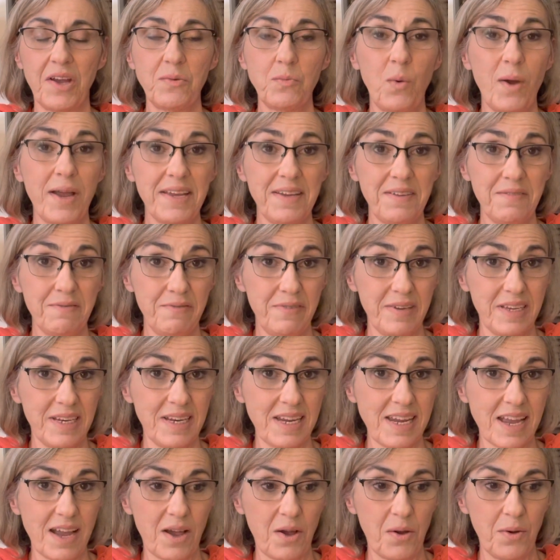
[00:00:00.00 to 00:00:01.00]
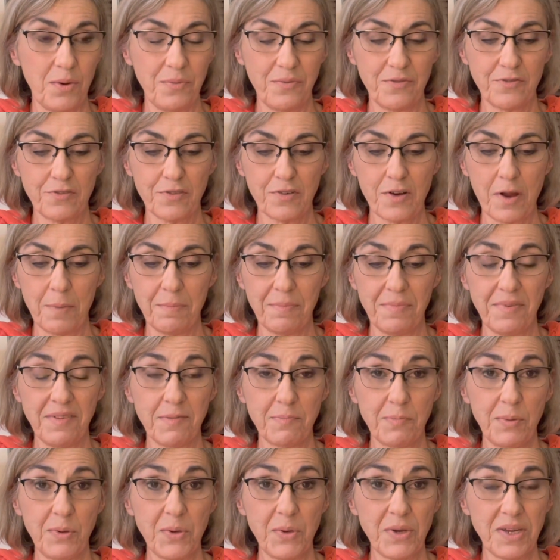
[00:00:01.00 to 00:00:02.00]
White video from
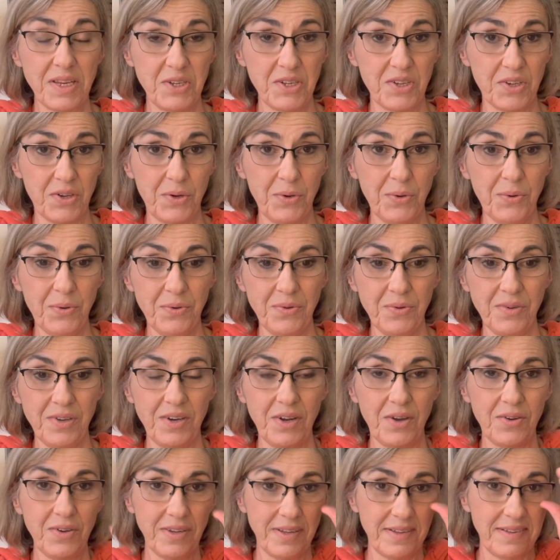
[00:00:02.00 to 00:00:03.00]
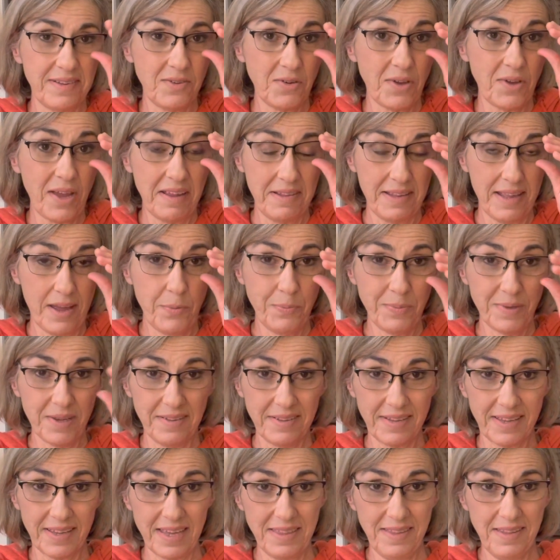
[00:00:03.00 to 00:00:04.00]
SPOOKY-2, you know, because you guys helped us
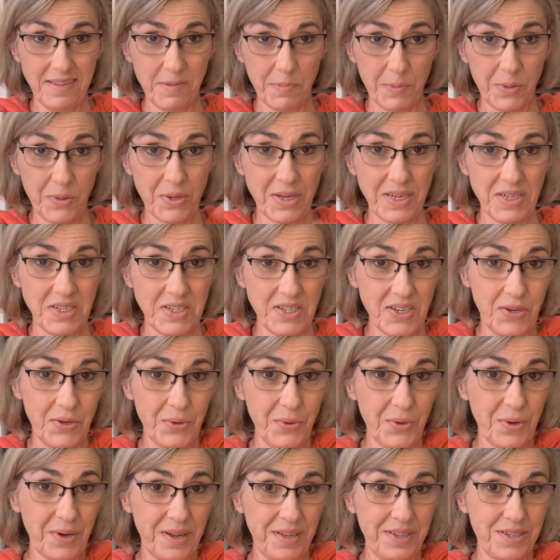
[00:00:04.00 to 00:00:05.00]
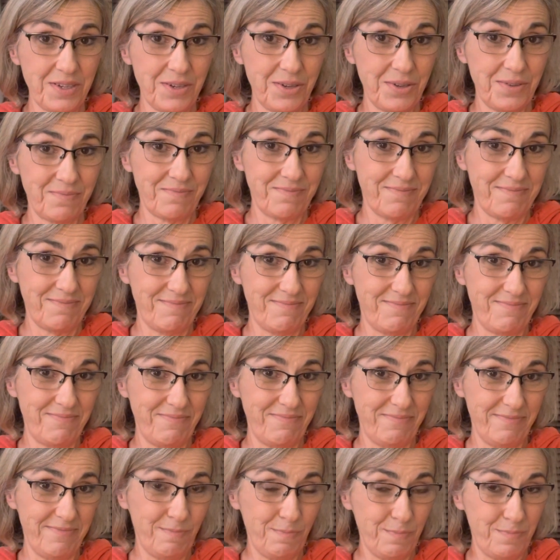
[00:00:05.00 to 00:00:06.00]
get the SPOOKY-2. All you
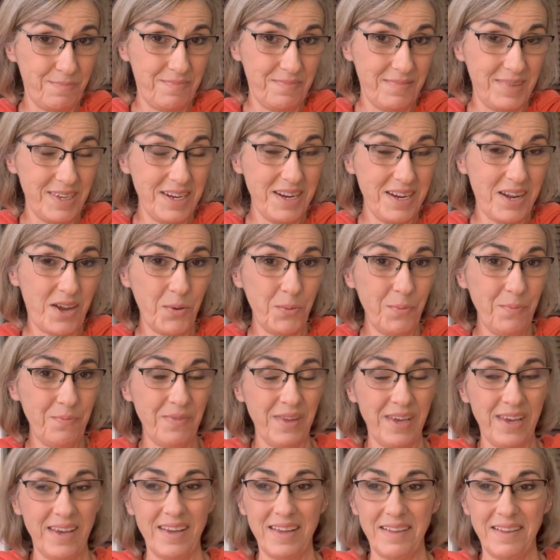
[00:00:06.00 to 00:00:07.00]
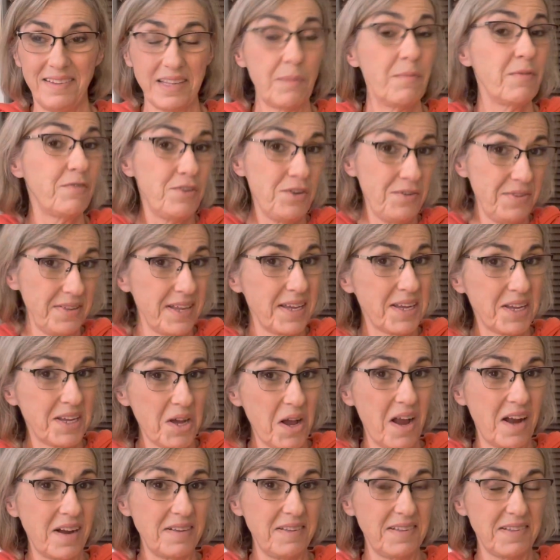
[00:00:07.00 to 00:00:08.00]
know, some of you sent
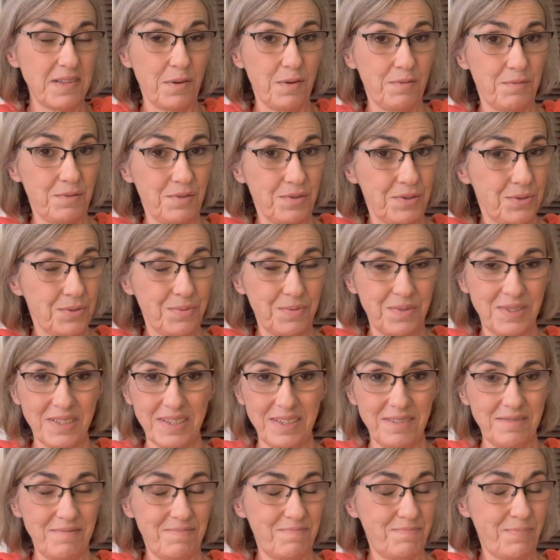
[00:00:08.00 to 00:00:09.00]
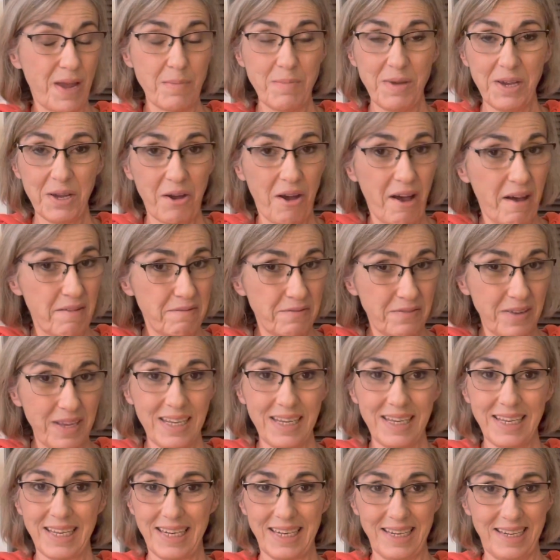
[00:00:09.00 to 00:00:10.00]
cards, some of you did buy me
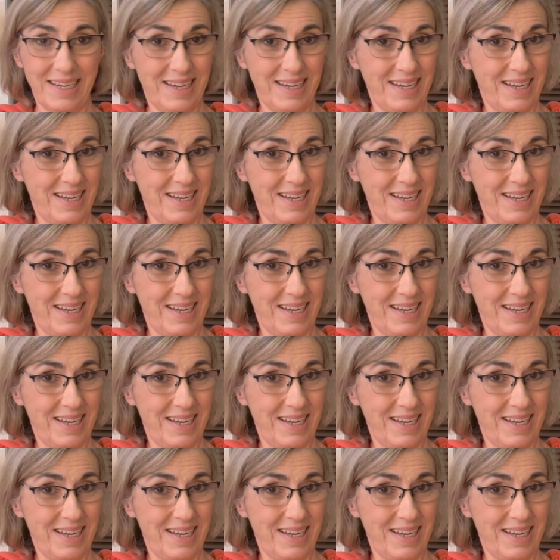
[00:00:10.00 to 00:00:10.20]
coffee and